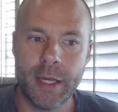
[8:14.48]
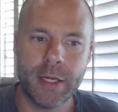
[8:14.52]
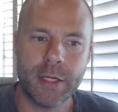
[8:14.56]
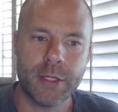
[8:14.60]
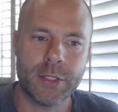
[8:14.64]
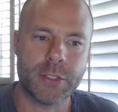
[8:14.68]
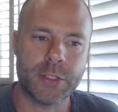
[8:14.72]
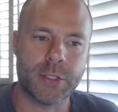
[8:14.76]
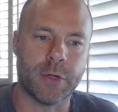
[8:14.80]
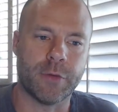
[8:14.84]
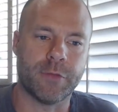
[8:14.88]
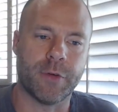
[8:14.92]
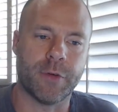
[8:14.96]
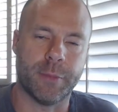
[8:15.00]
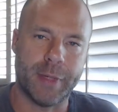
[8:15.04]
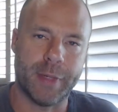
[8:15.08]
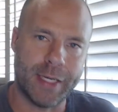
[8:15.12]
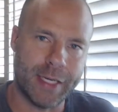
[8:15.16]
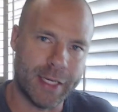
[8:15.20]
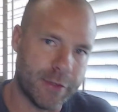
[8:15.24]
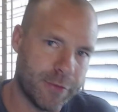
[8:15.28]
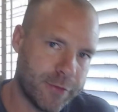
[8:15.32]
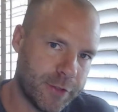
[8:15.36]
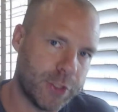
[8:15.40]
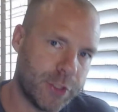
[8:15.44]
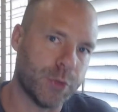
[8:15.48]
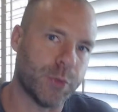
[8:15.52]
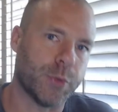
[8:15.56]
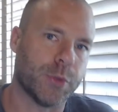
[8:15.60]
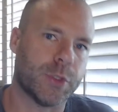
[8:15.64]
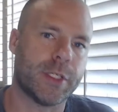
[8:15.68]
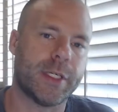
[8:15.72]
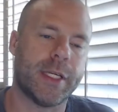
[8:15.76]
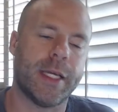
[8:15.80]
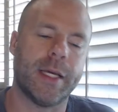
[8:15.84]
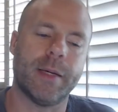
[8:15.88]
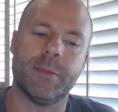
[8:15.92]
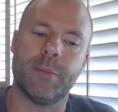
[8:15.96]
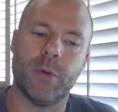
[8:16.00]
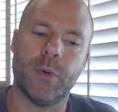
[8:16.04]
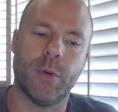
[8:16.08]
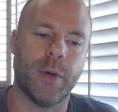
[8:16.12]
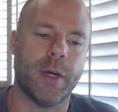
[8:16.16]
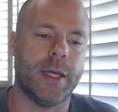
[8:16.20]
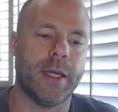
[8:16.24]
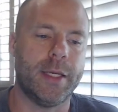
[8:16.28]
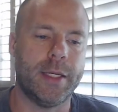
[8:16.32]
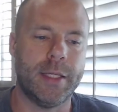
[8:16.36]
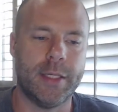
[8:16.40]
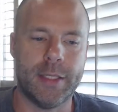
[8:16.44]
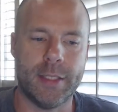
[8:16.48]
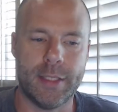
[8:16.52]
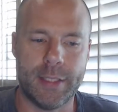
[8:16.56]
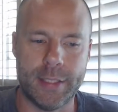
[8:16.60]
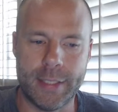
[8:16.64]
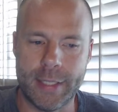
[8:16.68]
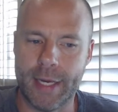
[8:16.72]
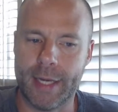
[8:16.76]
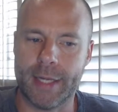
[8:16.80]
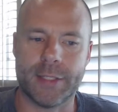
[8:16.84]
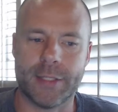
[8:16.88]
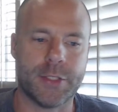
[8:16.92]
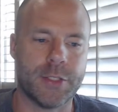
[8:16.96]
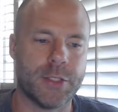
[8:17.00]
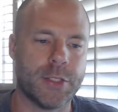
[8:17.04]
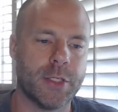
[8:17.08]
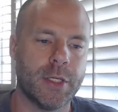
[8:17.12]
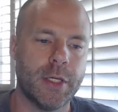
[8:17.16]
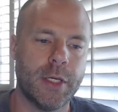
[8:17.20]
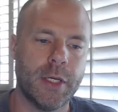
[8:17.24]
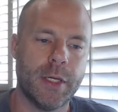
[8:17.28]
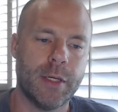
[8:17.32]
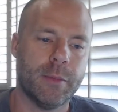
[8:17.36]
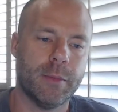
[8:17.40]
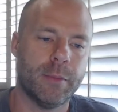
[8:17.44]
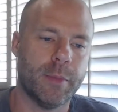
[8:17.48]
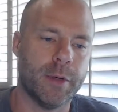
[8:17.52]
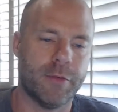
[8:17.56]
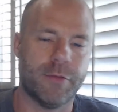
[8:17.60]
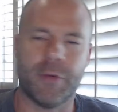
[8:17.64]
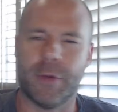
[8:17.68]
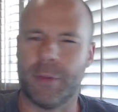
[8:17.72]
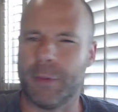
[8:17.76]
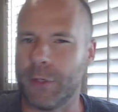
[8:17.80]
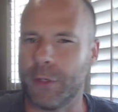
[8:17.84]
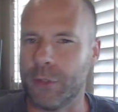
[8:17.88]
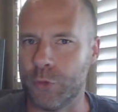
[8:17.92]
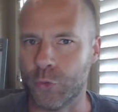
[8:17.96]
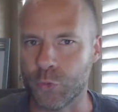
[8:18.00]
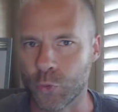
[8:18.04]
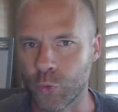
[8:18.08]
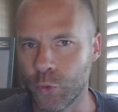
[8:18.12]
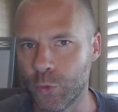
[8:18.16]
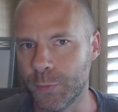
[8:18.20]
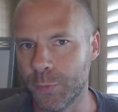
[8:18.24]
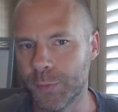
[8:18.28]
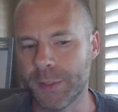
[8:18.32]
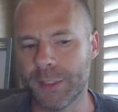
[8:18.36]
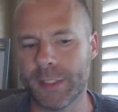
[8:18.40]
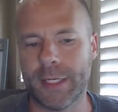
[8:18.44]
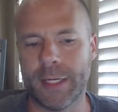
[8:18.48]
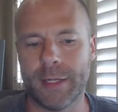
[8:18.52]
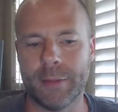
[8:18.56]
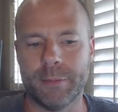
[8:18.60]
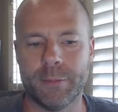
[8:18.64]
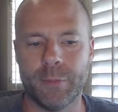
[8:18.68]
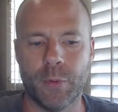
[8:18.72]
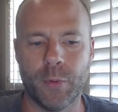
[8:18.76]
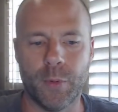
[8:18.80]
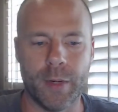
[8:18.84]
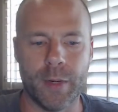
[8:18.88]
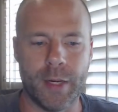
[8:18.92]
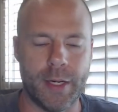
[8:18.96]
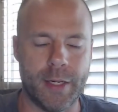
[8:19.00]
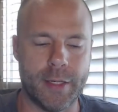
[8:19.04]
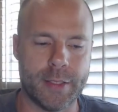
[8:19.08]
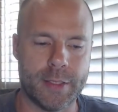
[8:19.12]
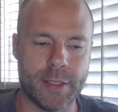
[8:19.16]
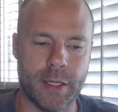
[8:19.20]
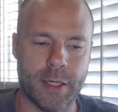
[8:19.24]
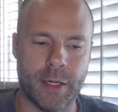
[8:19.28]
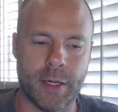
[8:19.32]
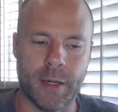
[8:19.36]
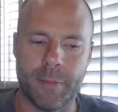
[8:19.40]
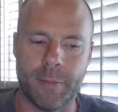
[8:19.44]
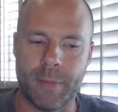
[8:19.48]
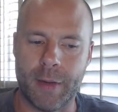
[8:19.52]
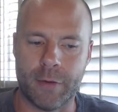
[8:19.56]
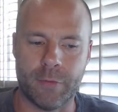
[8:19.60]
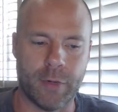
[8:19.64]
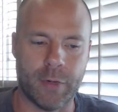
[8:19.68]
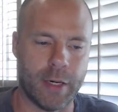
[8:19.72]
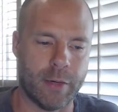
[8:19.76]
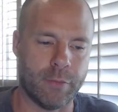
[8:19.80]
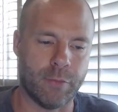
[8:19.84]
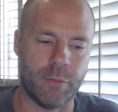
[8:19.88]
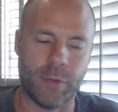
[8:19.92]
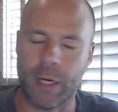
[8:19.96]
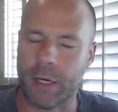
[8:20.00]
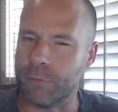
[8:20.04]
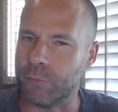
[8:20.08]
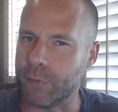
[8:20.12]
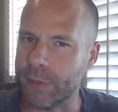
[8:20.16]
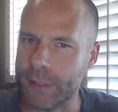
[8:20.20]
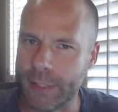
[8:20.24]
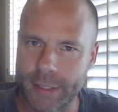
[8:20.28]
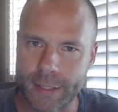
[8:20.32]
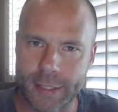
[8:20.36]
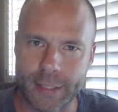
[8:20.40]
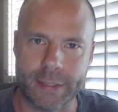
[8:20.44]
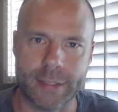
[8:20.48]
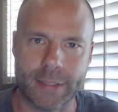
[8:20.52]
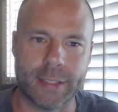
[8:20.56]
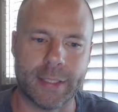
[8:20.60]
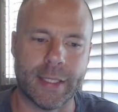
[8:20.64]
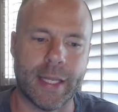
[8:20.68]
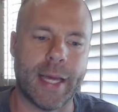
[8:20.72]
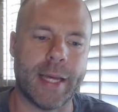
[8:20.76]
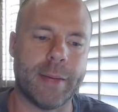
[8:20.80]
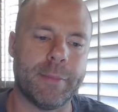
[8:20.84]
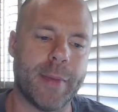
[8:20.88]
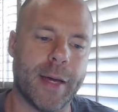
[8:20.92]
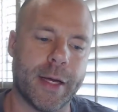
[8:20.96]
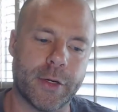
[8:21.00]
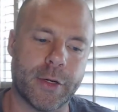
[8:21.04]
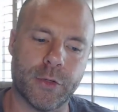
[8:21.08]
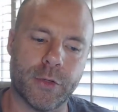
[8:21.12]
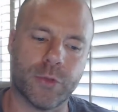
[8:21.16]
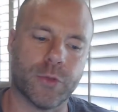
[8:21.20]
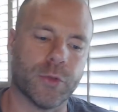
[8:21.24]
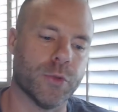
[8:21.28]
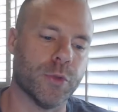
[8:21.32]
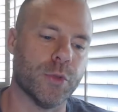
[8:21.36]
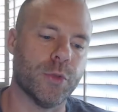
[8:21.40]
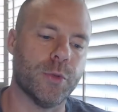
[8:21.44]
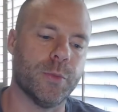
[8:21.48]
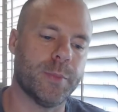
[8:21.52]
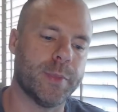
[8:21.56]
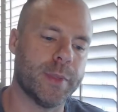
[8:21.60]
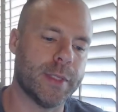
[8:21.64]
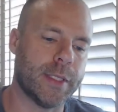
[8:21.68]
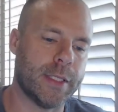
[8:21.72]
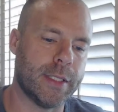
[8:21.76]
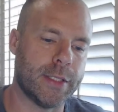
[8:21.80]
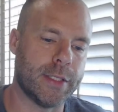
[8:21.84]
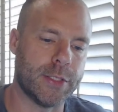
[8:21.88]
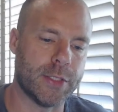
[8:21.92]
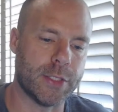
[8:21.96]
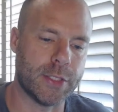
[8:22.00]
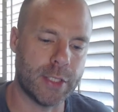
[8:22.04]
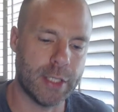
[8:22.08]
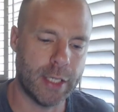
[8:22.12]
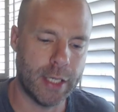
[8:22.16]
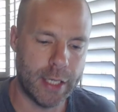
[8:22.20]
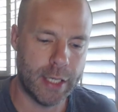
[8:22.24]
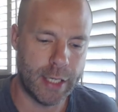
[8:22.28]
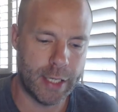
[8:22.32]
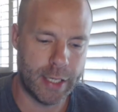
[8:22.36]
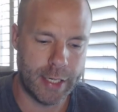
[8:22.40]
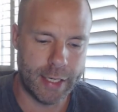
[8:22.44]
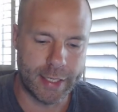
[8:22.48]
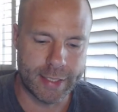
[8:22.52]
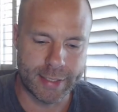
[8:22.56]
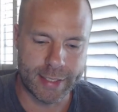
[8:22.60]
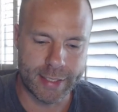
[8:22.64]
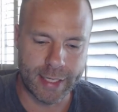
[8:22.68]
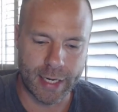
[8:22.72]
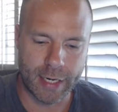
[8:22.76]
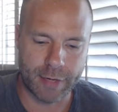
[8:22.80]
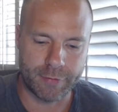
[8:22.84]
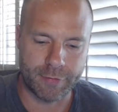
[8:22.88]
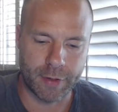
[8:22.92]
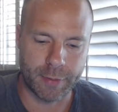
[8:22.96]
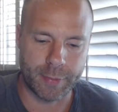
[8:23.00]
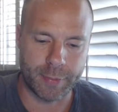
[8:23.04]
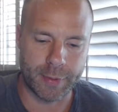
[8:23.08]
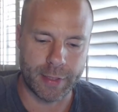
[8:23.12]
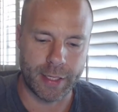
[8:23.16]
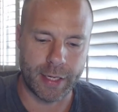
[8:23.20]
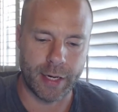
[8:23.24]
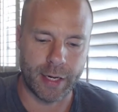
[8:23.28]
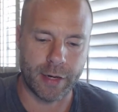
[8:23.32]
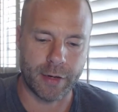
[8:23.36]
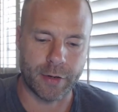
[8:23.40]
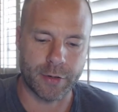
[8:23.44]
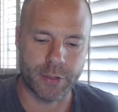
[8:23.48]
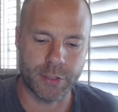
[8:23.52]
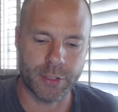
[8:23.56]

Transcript: So from an individual standpoint, yes, but from a group standpoint, um, I, I, I really think the linebacker group is is kind of up in the air.